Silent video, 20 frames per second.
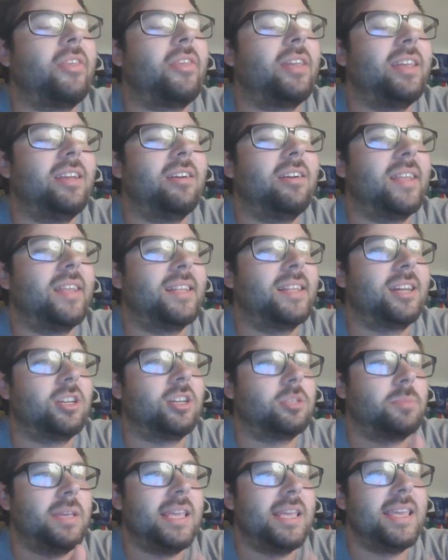here that tells
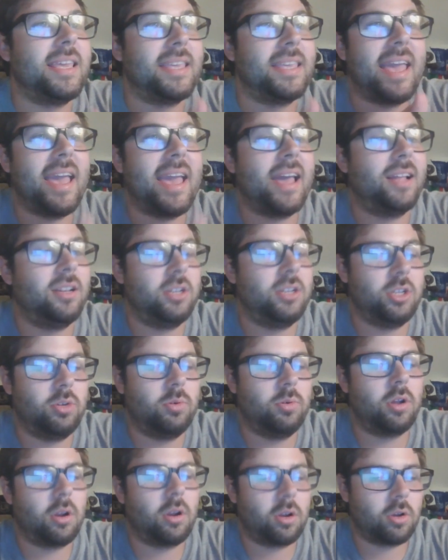me he can't do it
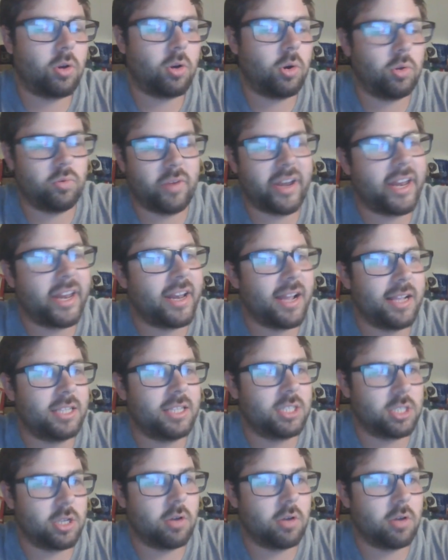on a cold, rainy night. So